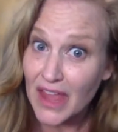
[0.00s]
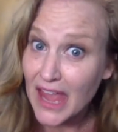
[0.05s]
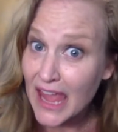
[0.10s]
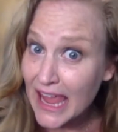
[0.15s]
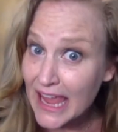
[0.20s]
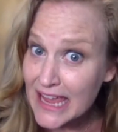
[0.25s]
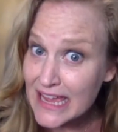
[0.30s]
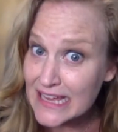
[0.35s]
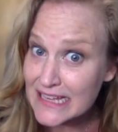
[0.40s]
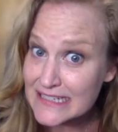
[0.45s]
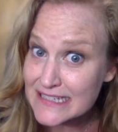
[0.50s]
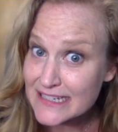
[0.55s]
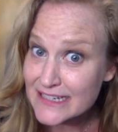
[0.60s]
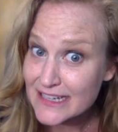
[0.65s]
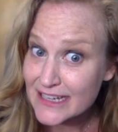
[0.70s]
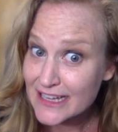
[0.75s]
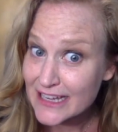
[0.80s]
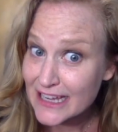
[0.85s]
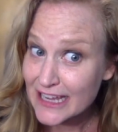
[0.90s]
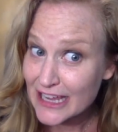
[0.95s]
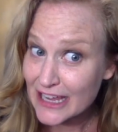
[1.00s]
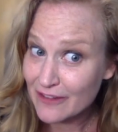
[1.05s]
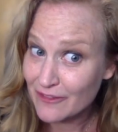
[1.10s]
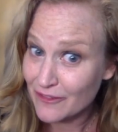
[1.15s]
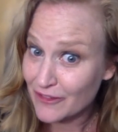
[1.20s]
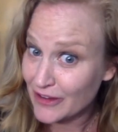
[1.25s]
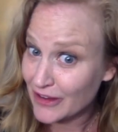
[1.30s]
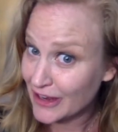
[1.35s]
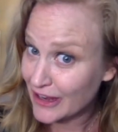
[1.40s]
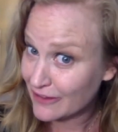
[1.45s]
And
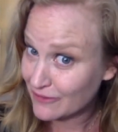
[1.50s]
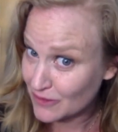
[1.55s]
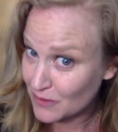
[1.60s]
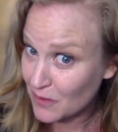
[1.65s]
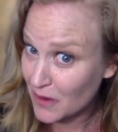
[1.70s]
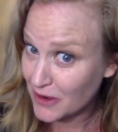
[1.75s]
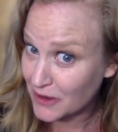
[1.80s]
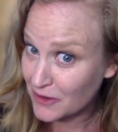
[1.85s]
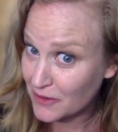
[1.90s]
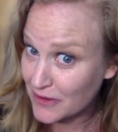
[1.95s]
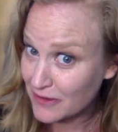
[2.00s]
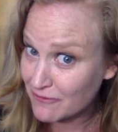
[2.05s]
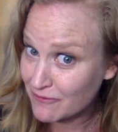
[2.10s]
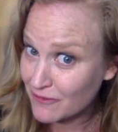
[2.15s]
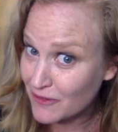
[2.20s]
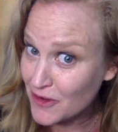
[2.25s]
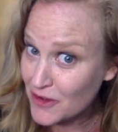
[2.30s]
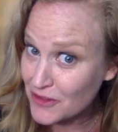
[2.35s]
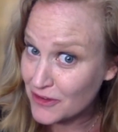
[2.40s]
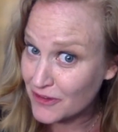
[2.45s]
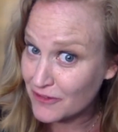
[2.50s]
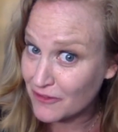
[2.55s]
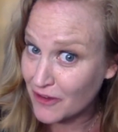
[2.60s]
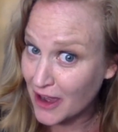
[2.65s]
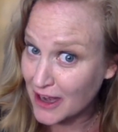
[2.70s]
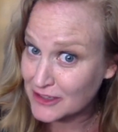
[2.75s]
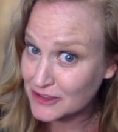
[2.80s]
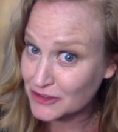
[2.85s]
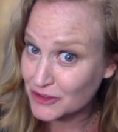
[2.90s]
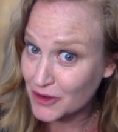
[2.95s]
if you want to go even further for
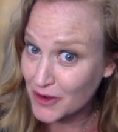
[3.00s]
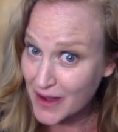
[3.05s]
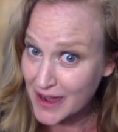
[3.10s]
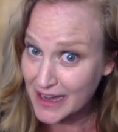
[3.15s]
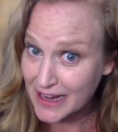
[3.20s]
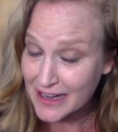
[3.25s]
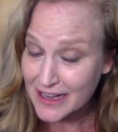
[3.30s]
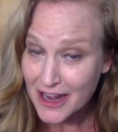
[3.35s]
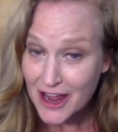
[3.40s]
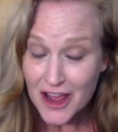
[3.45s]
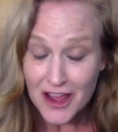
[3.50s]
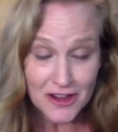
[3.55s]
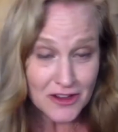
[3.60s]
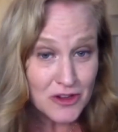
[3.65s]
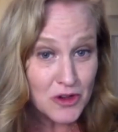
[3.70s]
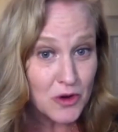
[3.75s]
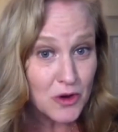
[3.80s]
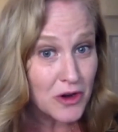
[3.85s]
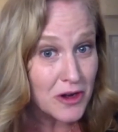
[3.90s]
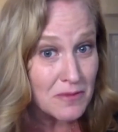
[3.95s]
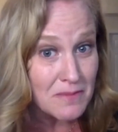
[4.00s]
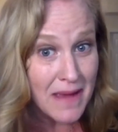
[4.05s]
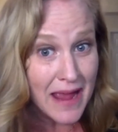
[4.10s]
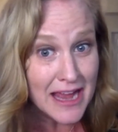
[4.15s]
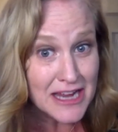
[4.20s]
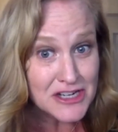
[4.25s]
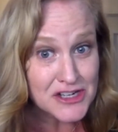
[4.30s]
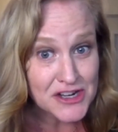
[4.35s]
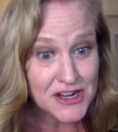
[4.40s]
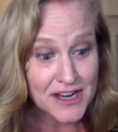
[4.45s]
extra credit, you could
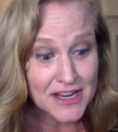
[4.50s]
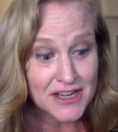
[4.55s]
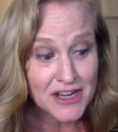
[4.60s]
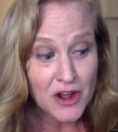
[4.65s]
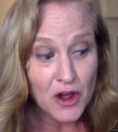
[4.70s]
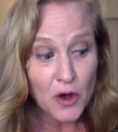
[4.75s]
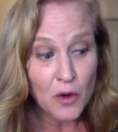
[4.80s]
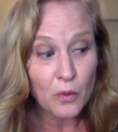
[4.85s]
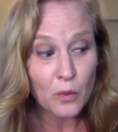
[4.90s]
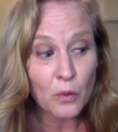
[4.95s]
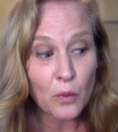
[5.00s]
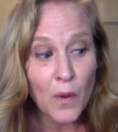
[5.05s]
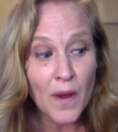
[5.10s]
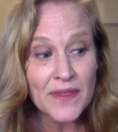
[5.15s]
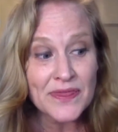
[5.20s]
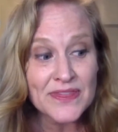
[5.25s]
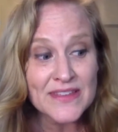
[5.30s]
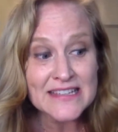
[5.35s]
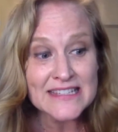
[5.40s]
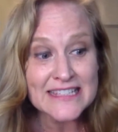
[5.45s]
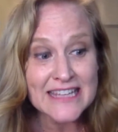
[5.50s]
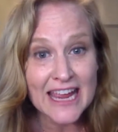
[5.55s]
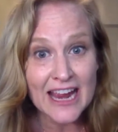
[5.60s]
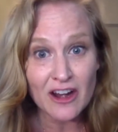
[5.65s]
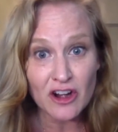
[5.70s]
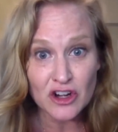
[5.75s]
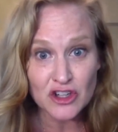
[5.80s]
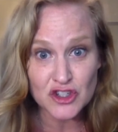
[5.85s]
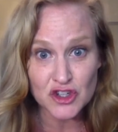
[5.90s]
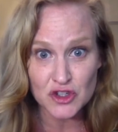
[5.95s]
imagine what this
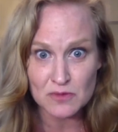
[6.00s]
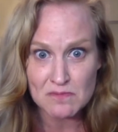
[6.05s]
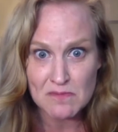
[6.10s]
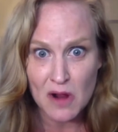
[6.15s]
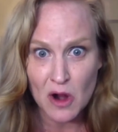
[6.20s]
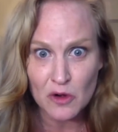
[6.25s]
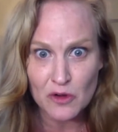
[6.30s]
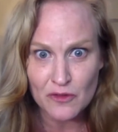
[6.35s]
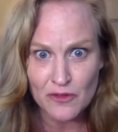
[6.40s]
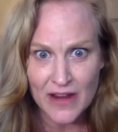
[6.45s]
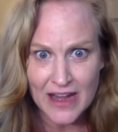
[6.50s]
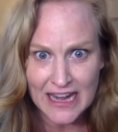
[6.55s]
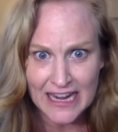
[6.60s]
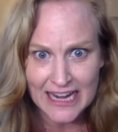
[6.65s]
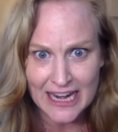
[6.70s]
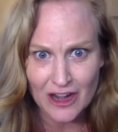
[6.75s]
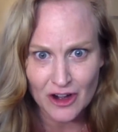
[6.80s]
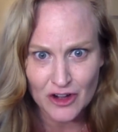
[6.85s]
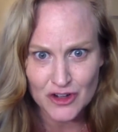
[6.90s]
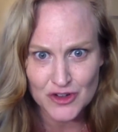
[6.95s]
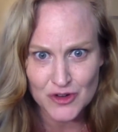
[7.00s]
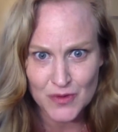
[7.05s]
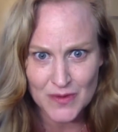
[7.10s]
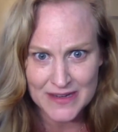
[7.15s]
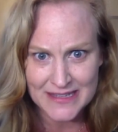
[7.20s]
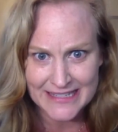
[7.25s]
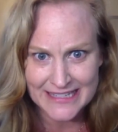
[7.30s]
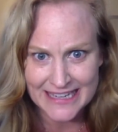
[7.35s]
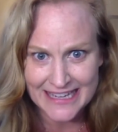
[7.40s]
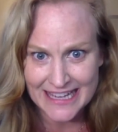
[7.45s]
character's motivating
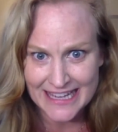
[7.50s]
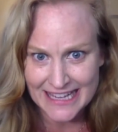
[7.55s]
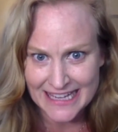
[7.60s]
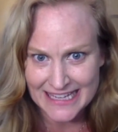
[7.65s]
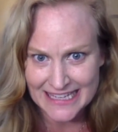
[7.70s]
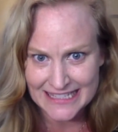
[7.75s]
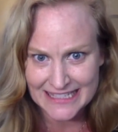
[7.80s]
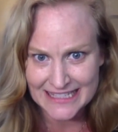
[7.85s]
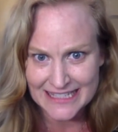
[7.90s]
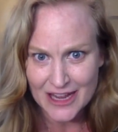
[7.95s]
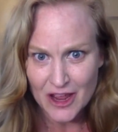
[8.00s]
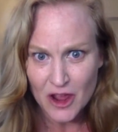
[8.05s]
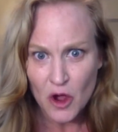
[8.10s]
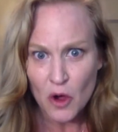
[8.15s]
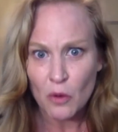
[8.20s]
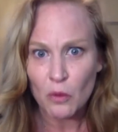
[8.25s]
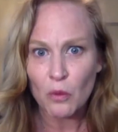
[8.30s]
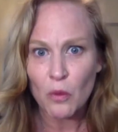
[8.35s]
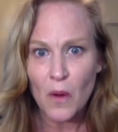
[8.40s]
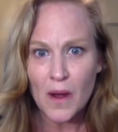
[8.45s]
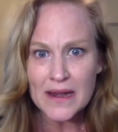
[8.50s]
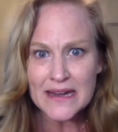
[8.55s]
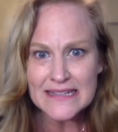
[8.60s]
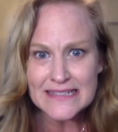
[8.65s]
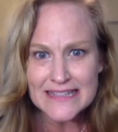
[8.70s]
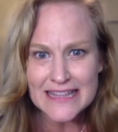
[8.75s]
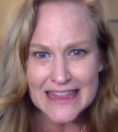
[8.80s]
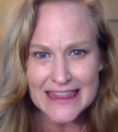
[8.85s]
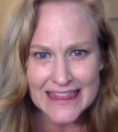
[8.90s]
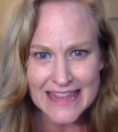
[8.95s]
characteristic is. What
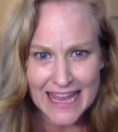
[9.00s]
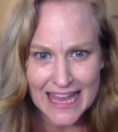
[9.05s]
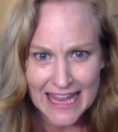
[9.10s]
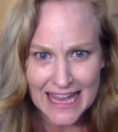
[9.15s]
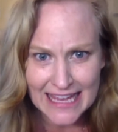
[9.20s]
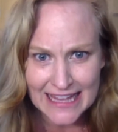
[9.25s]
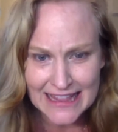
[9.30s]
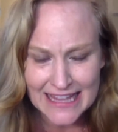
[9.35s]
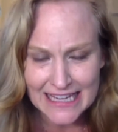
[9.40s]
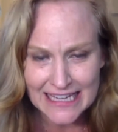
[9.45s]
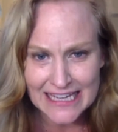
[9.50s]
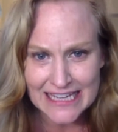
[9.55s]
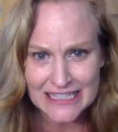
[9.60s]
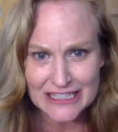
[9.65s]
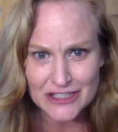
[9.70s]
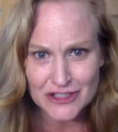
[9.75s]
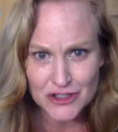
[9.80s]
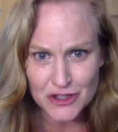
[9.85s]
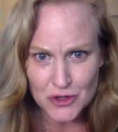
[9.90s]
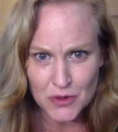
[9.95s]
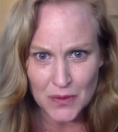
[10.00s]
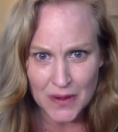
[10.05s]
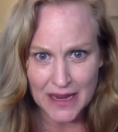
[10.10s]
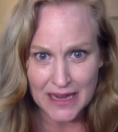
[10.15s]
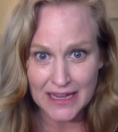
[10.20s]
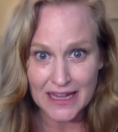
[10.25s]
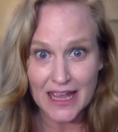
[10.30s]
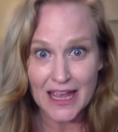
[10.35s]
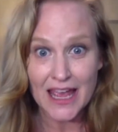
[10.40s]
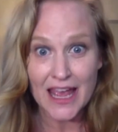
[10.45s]
is the thing that he's
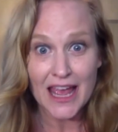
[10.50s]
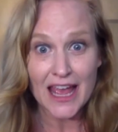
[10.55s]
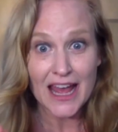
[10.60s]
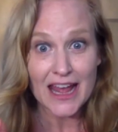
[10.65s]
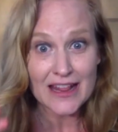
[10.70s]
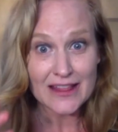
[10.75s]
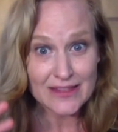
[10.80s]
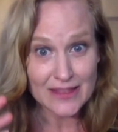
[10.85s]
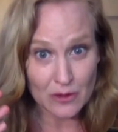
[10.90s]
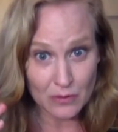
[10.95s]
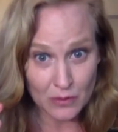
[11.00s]
doing that